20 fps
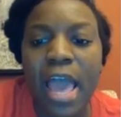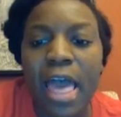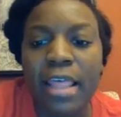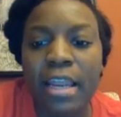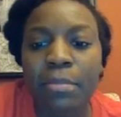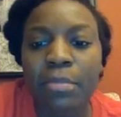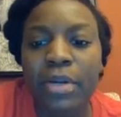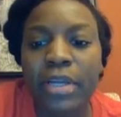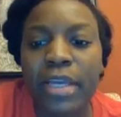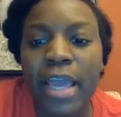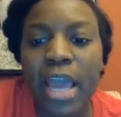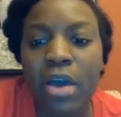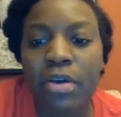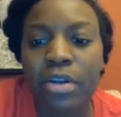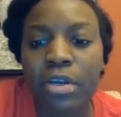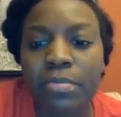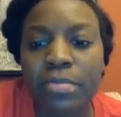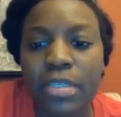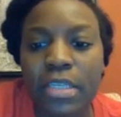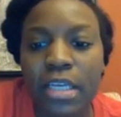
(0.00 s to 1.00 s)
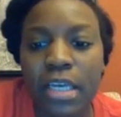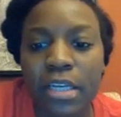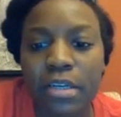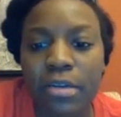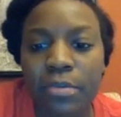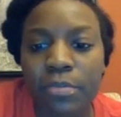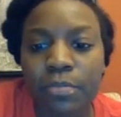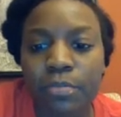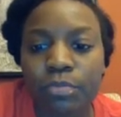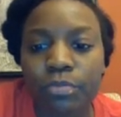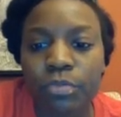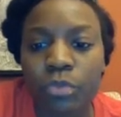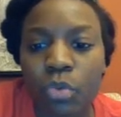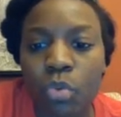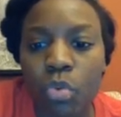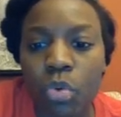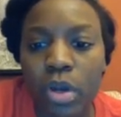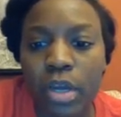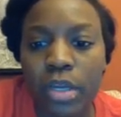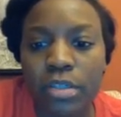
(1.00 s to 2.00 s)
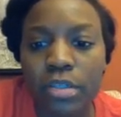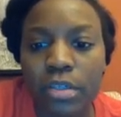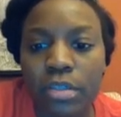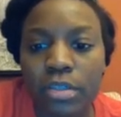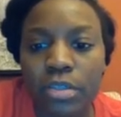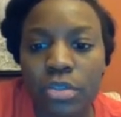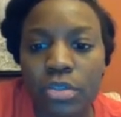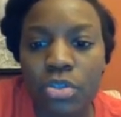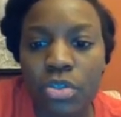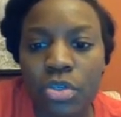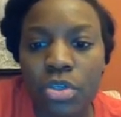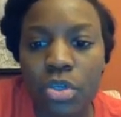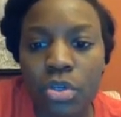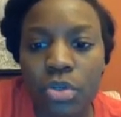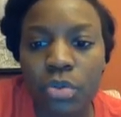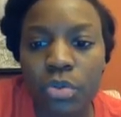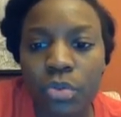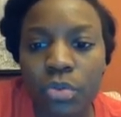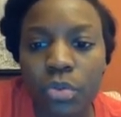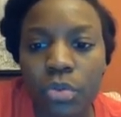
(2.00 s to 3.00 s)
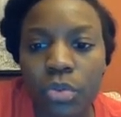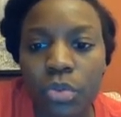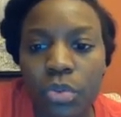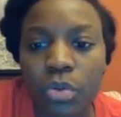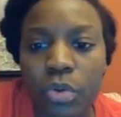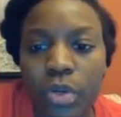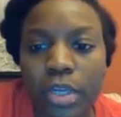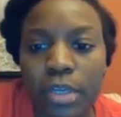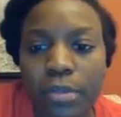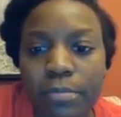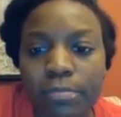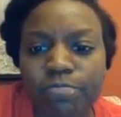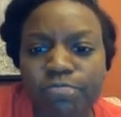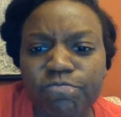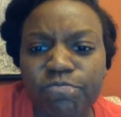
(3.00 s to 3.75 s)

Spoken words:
And I'm going to count up 10. 1, 2, 3,